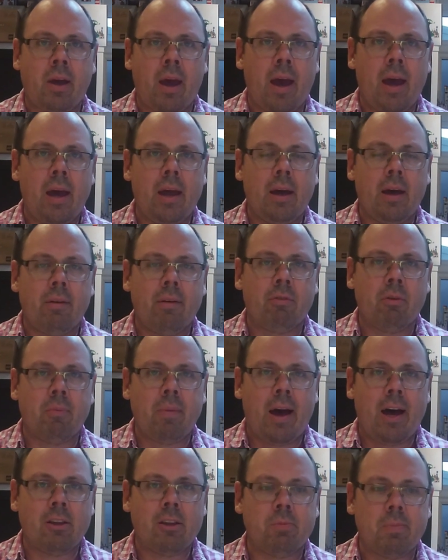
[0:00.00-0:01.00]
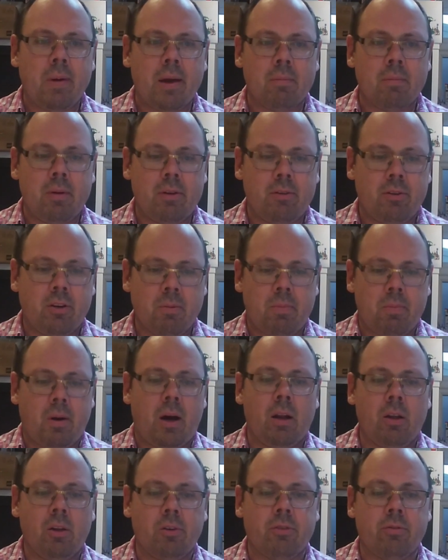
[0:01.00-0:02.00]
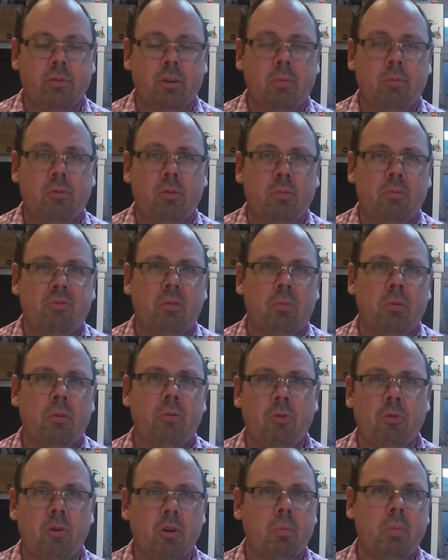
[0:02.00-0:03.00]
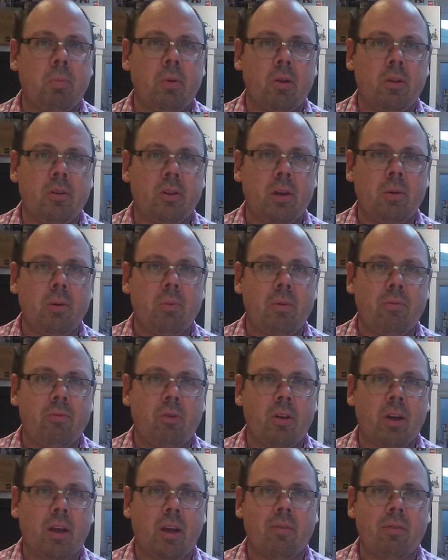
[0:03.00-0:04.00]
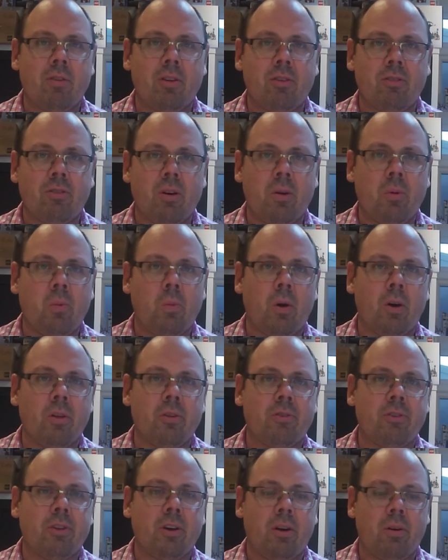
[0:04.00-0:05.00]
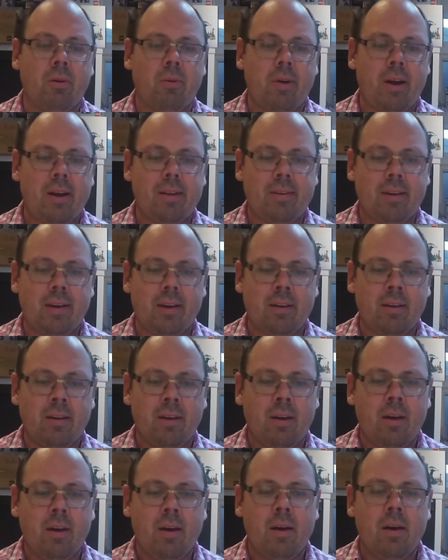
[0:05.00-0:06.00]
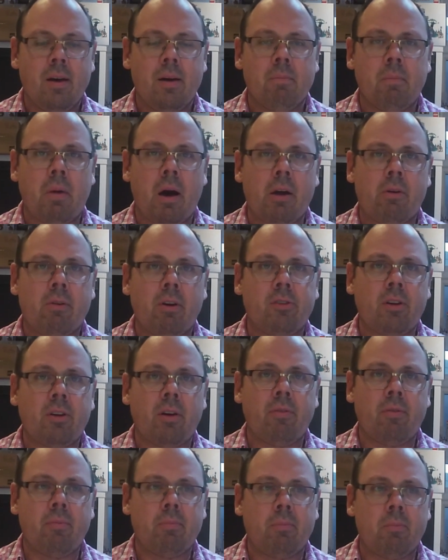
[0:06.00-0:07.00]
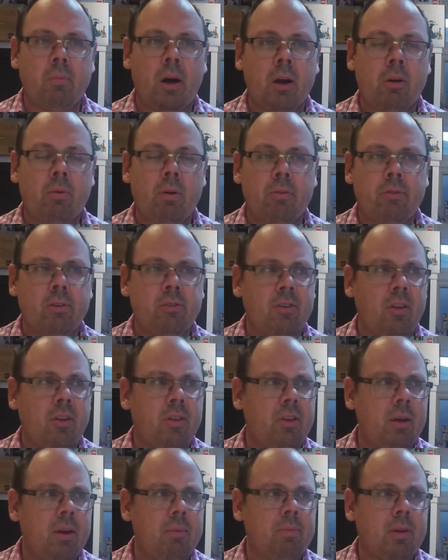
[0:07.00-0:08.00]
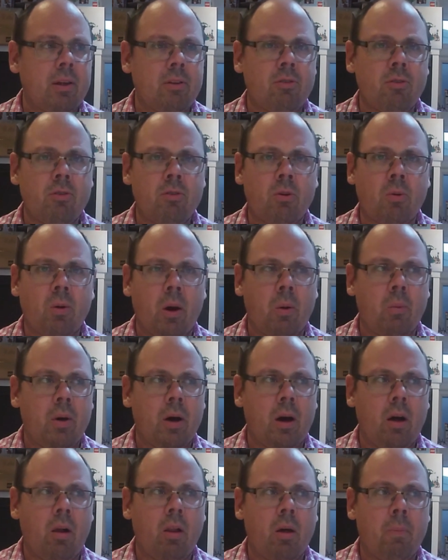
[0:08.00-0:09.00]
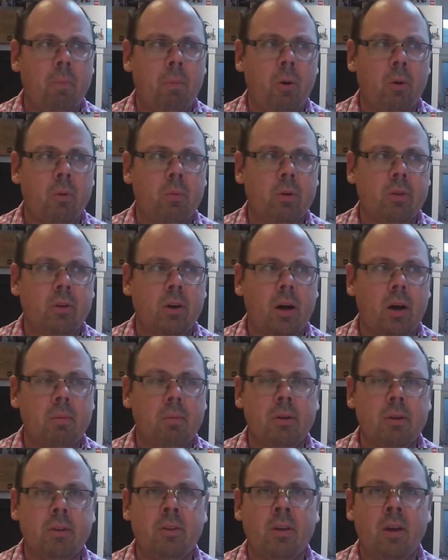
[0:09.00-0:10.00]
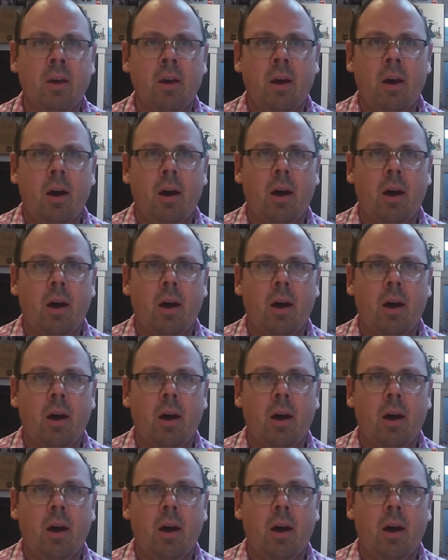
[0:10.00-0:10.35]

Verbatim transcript: UK, and from that aspect, it means you can buy lots of them. So from affordability, we've only given this a one-star rating. Minecraft, Minecraft as a theme tends to do quite well upon retirement.